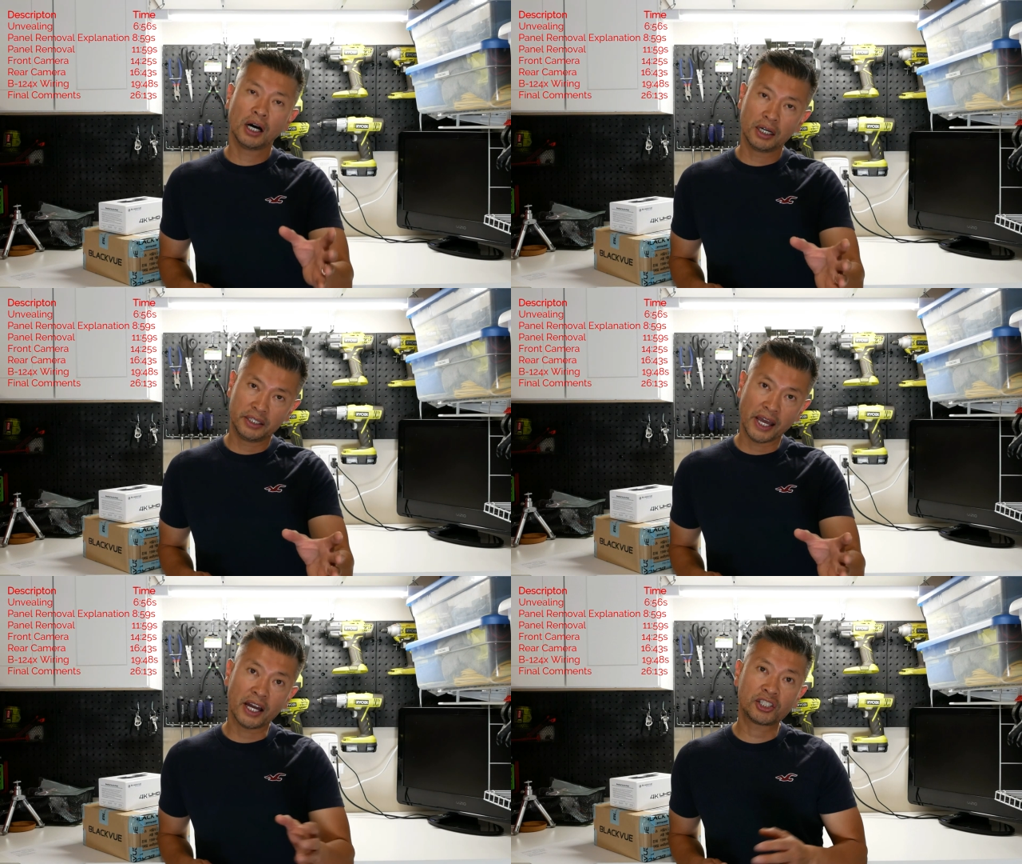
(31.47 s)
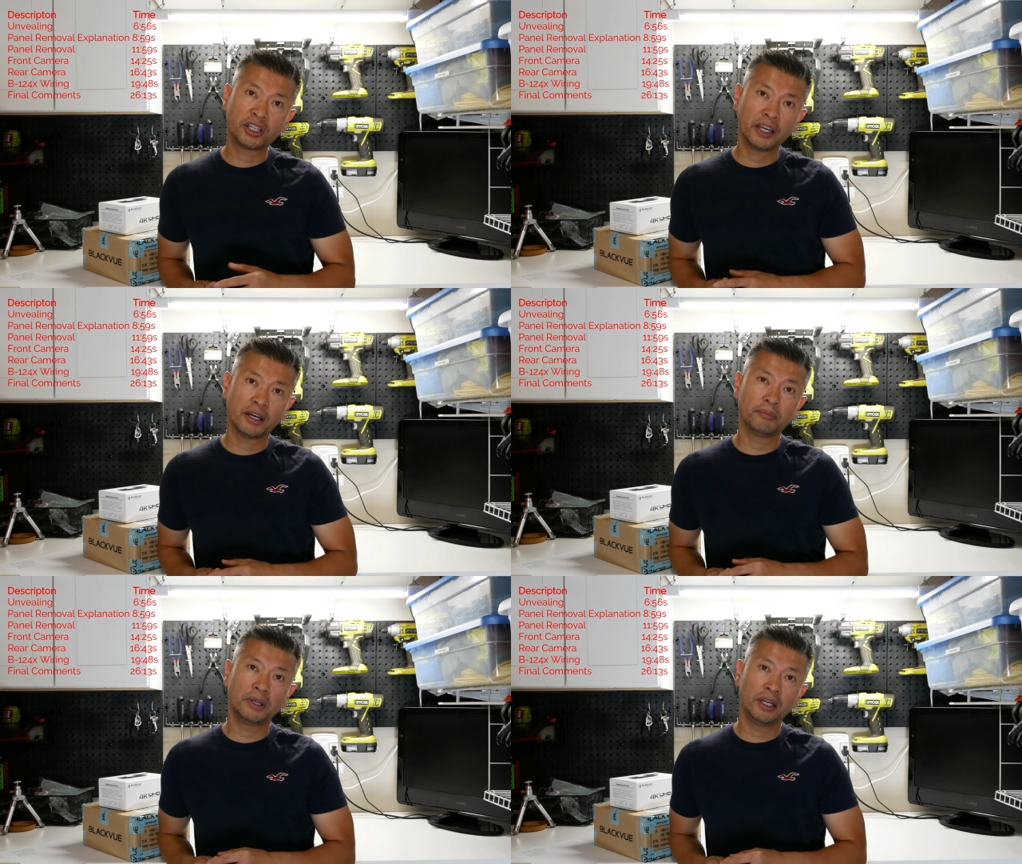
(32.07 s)
a dash
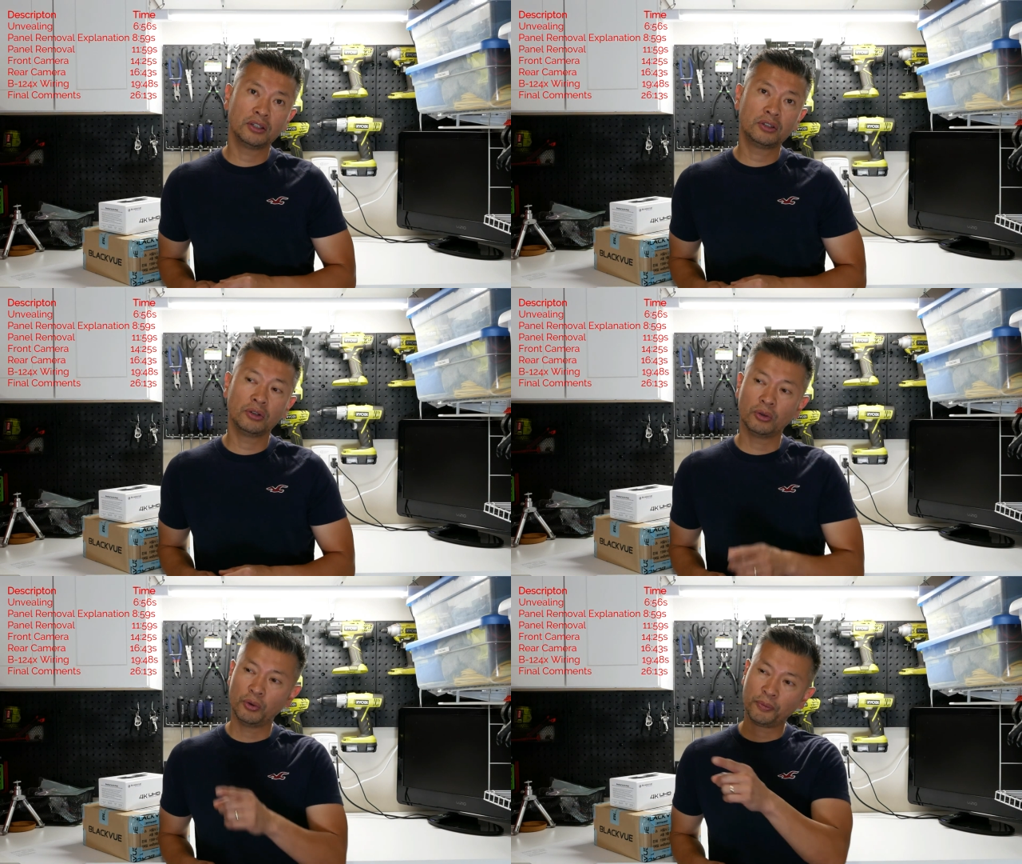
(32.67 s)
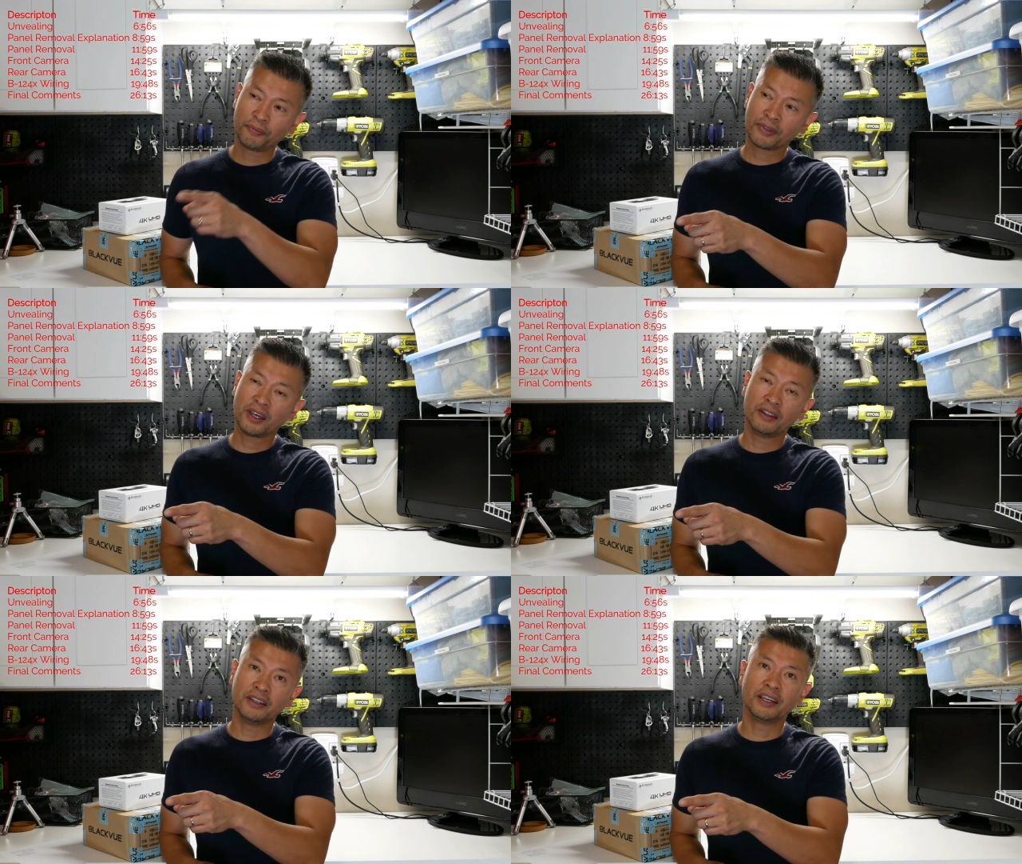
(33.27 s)
cam into
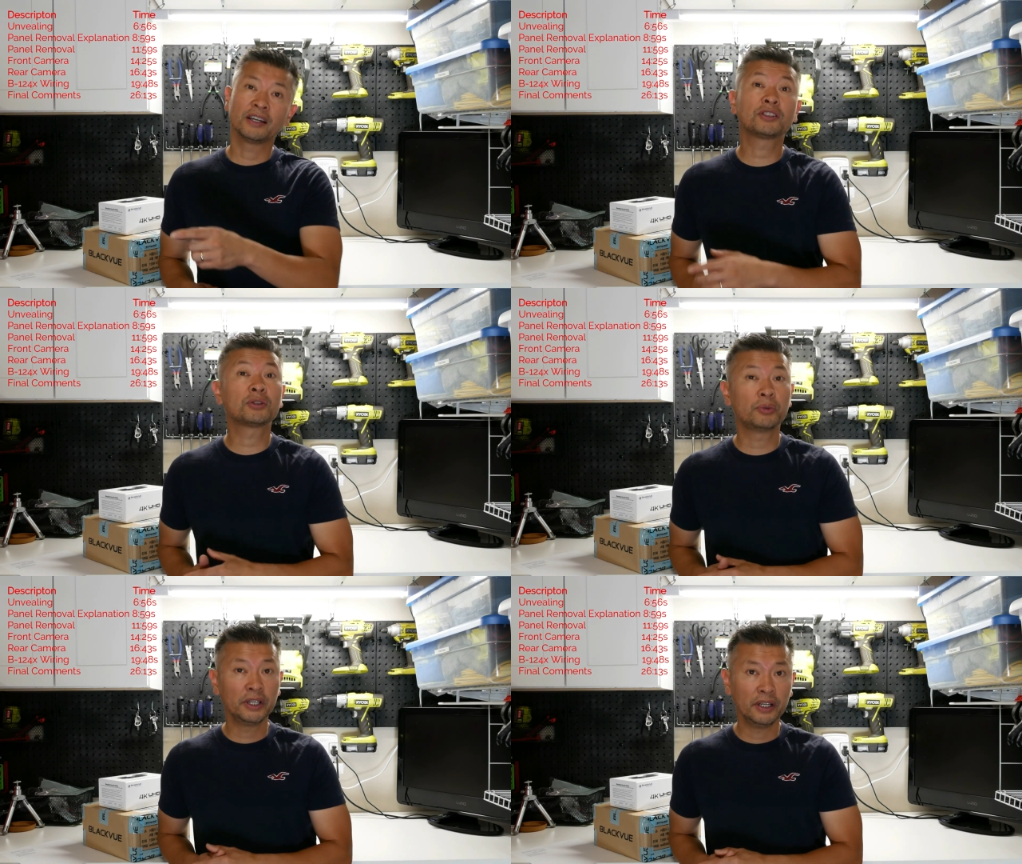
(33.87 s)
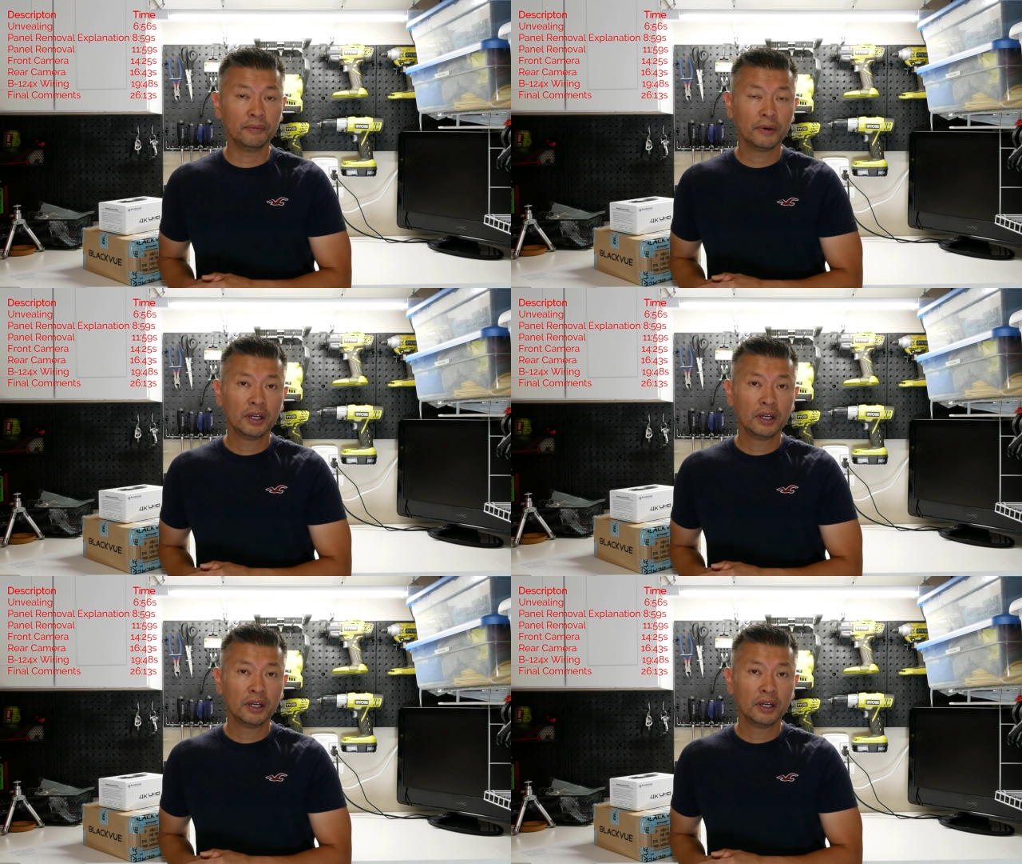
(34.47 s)
the S3.